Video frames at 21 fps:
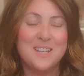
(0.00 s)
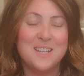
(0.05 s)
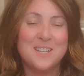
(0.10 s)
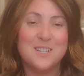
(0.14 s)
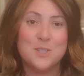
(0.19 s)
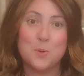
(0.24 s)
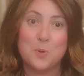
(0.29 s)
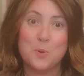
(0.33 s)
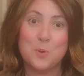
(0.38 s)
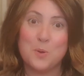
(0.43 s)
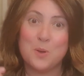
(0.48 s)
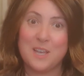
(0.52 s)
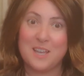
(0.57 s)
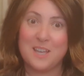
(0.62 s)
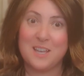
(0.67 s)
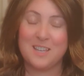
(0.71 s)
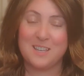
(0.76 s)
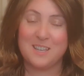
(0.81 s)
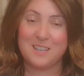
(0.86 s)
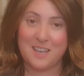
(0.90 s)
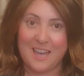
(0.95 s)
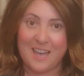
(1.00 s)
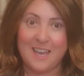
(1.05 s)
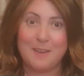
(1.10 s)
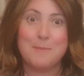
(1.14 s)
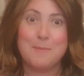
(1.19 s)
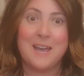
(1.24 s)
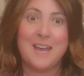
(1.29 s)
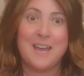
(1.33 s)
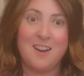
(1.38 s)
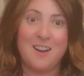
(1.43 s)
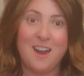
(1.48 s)
So
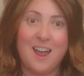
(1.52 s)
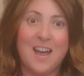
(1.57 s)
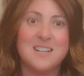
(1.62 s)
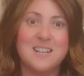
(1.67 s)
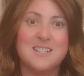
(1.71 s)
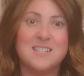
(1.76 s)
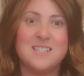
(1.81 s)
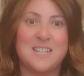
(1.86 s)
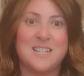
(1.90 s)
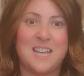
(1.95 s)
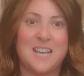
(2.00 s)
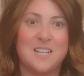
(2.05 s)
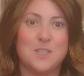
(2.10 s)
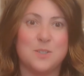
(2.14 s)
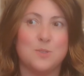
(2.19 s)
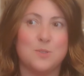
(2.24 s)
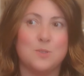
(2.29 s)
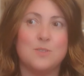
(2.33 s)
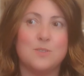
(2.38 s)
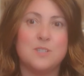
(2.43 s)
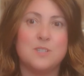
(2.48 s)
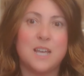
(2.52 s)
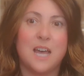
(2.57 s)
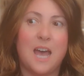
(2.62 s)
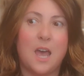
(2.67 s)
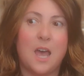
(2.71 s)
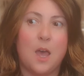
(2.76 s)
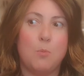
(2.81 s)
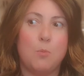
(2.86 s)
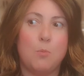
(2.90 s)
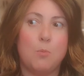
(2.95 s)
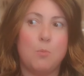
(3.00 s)
my hair has settled,
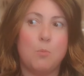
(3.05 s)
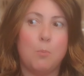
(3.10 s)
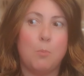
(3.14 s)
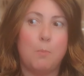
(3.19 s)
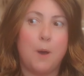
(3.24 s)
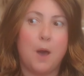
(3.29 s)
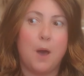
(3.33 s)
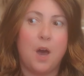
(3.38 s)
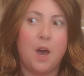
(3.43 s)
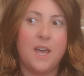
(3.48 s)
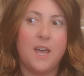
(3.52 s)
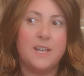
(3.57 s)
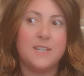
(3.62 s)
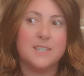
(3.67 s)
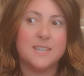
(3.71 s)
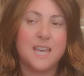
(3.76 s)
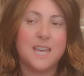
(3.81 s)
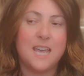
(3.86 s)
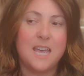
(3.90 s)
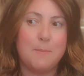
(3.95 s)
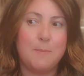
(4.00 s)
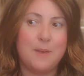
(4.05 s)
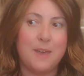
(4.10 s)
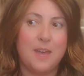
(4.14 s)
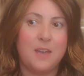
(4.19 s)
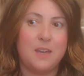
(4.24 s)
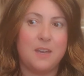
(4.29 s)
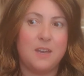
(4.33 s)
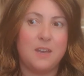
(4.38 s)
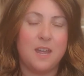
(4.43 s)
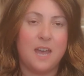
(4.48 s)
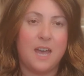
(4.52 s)
but it's came
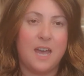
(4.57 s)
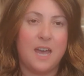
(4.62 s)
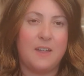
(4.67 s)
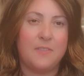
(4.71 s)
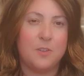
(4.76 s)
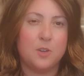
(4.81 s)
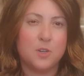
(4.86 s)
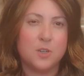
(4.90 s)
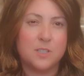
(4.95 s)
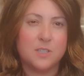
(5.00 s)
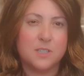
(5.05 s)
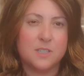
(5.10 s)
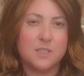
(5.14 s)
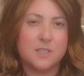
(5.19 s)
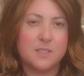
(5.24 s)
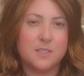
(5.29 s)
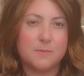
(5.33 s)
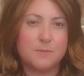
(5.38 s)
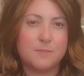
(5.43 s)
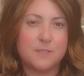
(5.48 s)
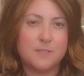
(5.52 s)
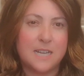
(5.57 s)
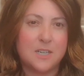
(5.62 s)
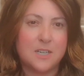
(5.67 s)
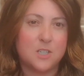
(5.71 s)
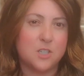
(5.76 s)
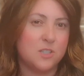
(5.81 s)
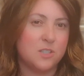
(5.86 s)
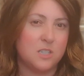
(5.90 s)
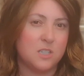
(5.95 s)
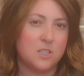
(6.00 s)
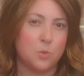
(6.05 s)
in and there's
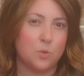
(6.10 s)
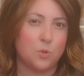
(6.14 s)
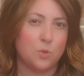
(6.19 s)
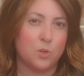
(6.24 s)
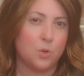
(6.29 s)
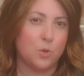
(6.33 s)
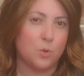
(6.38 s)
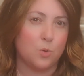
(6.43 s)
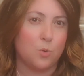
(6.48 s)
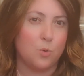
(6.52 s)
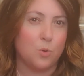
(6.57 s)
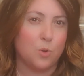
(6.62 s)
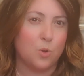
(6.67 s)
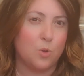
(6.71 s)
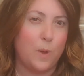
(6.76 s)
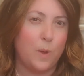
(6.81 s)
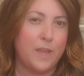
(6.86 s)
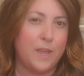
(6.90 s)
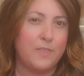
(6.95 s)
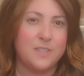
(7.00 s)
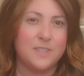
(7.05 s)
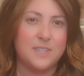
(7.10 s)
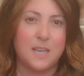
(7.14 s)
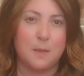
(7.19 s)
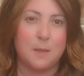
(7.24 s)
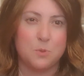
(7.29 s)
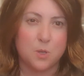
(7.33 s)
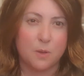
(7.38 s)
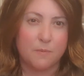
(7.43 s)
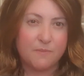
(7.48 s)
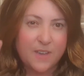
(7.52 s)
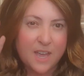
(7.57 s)
sections that don't grow quite the
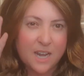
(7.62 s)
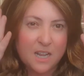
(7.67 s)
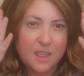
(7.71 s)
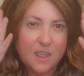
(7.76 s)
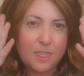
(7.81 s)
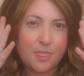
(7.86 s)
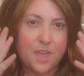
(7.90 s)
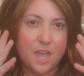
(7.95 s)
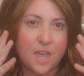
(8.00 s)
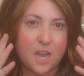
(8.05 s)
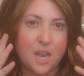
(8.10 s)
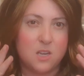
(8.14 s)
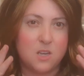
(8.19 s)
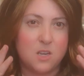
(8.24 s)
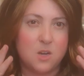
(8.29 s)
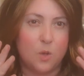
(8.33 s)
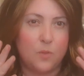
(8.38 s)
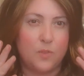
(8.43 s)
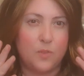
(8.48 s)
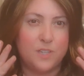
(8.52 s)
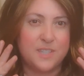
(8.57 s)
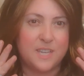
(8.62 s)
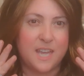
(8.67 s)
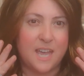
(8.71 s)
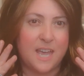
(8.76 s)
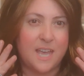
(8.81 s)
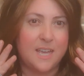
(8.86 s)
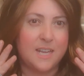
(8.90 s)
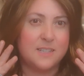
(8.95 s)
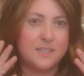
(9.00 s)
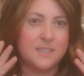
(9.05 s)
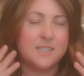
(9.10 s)
same. So I'm very thin on the
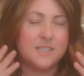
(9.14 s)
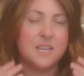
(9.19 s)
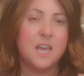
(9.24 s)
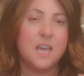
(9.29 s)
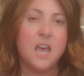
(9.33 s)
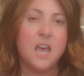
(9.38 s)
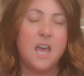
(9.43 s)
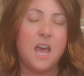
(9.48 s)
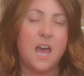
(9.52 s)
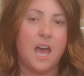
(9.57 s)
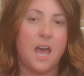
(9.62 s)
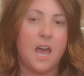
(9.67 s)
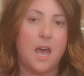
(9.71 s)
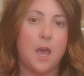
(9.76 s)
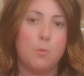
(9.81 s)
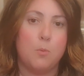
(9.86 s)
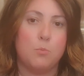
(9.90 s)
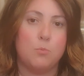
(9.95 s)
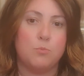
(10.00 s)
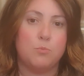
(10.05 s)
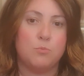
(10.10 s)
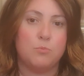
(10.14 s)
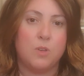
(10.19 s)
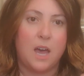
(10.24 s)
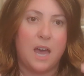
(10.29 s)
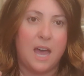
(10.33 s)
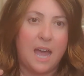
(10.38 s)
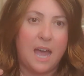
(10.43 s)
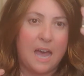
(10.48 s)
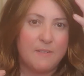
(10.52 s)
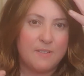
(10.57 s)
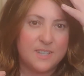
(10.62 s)
sides. I
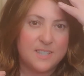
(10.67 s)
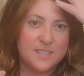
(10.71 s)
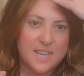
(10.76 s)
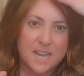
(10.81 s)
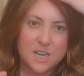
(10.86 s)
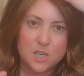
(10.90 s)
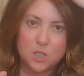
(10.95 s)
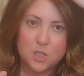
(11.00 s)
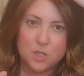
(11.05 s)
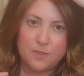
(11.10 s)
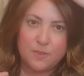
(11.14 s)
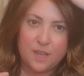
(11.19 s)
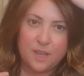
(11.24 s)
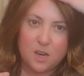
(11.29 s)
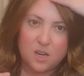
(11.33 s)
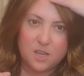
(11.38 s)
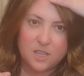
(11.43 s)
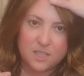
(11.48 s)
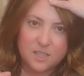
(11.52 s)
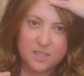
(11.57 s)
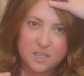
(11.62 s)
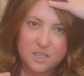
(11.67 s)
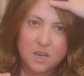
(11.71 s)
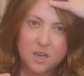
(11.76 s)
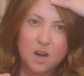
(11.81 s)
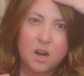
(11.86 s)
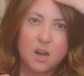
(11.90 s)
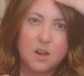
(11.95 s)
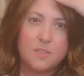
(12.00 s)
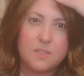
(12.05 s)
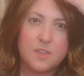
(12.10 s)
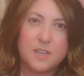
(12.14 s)
have a section of hair
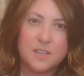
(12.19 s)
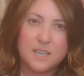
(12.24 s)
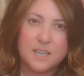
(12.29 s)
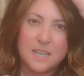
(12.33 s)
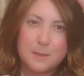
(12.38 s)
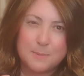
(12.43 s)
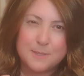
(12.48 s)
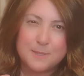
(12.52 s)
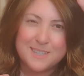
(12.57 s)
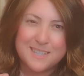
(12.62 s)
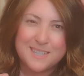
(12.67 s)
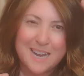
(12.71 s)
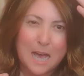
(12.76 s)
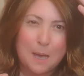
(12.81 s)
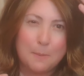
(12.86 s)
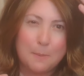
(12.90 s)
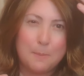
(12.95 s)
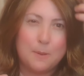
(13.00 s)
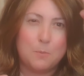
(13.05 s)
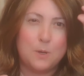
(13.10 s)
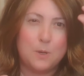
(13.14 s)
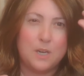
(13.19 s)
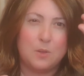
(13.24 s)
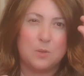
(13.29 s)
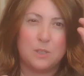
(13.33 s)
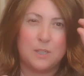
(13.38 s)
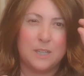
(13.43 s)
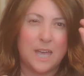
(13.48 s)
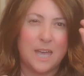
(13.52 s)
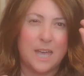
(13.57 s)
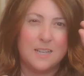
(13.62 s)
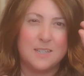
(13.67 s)
here that keeps snapping when it
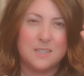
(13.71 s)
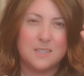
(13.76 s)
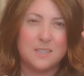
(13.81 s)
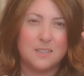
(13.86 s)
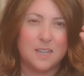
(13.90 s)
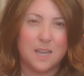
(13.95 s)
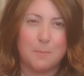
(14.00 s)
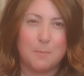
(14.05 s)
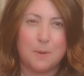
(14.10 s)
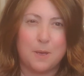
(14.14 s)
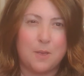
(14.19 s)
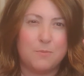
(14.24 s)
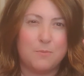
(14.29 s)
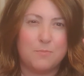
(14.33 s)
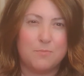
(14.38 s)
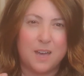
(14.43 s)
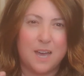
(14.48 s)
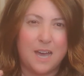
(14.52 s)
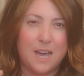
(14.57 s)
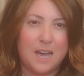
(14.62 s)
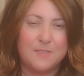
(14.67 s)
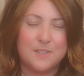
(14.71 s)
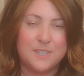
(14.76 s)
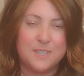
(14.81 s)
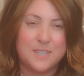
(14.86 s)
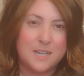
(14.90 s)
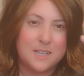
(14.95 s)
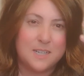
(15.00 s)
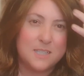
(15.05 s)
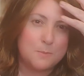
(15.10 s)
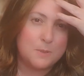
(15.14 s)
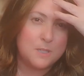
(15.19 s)
only gets to like about ½
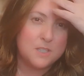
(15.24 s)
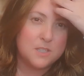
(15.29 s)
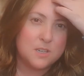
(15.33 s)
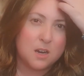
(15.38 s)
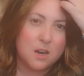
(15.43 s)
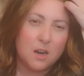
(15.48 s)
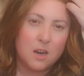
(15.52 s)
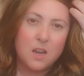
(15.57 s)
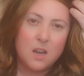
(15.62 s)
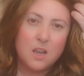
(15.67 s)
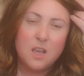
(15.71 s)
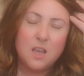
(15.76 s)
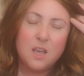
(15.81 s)
centimetre.